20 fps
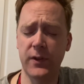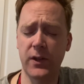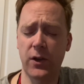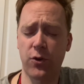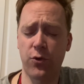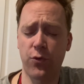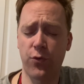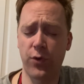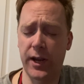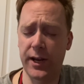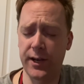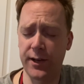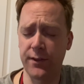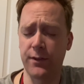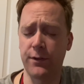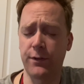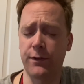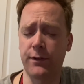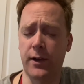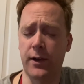creating
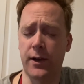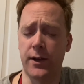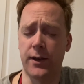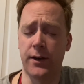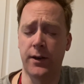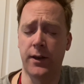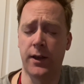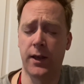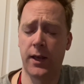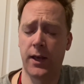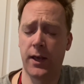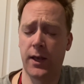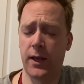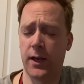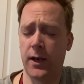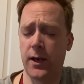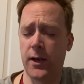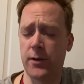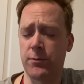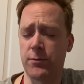the sun,
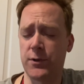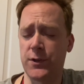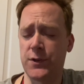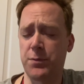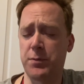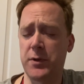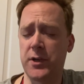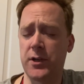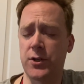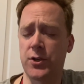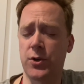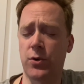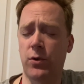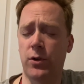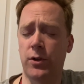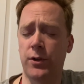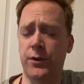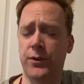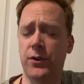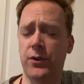I'm just being
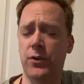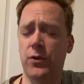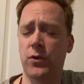told